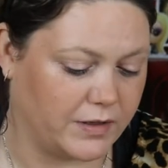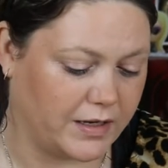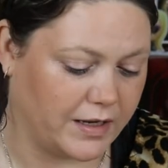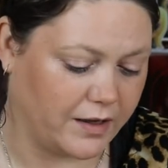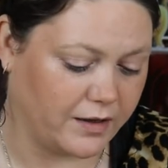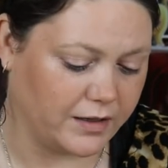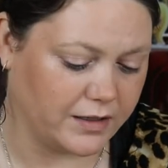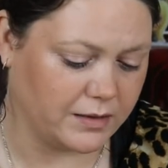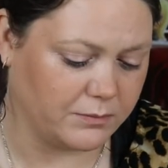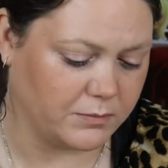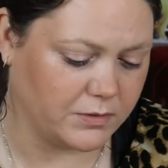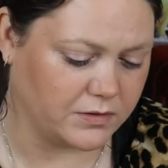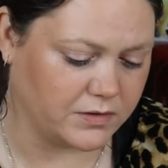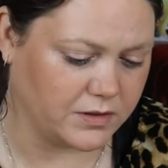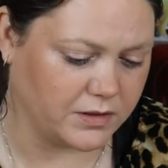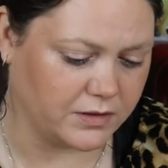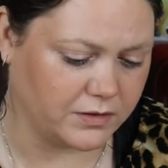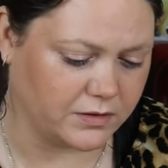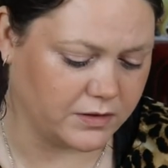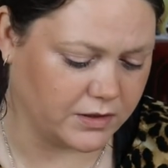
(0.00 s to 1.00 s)
Now, I am
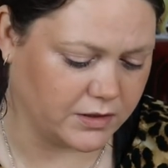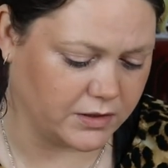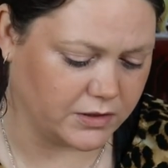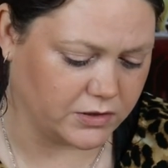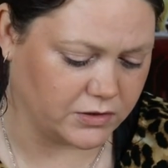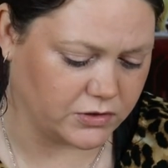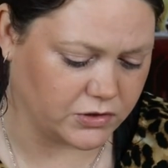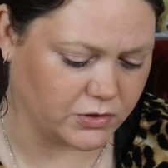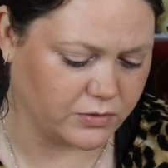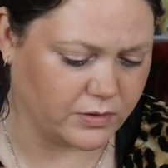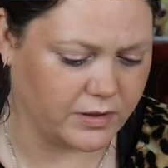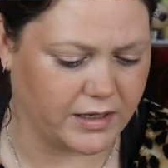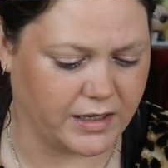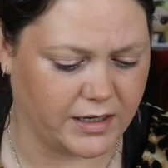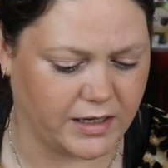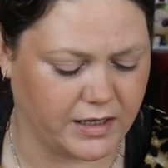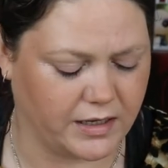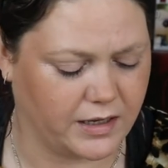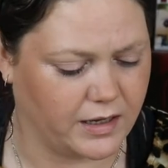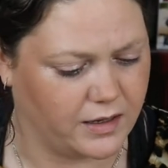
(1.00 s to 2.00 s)
using the
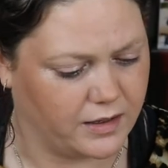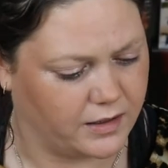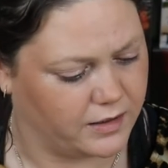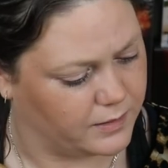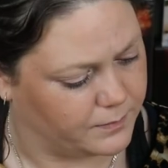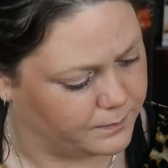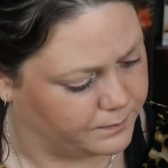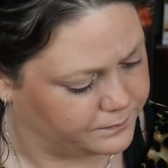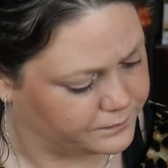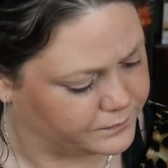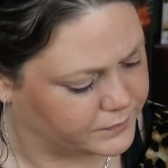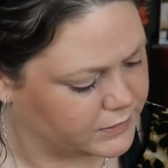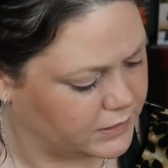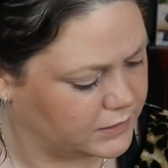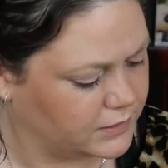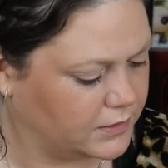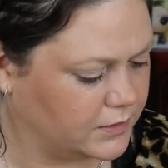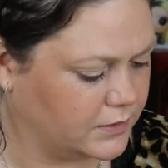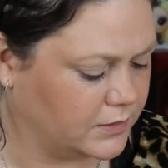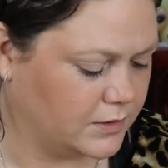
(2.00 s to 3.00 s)
Jouer,
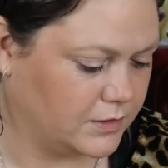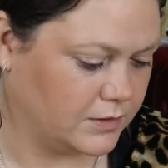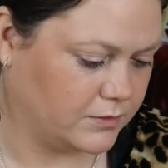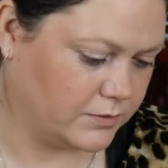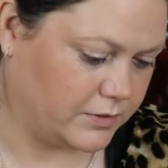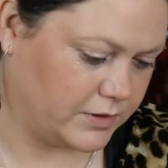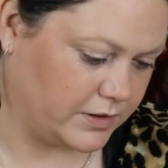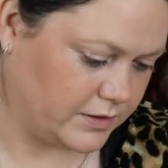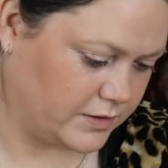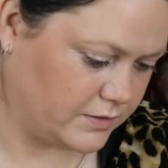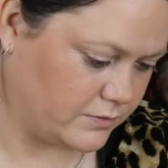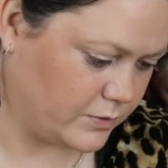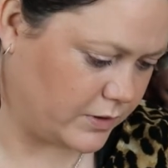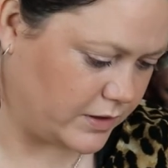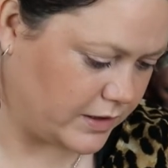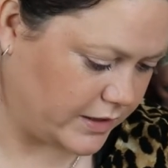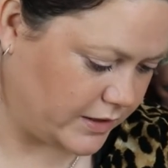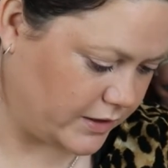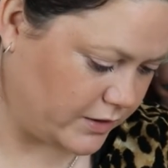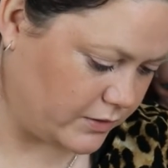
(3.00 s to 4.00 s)

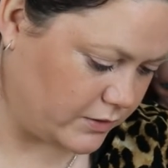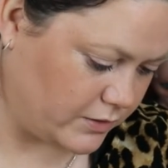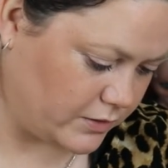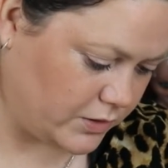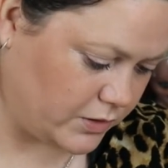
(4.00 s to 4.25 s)
what are you?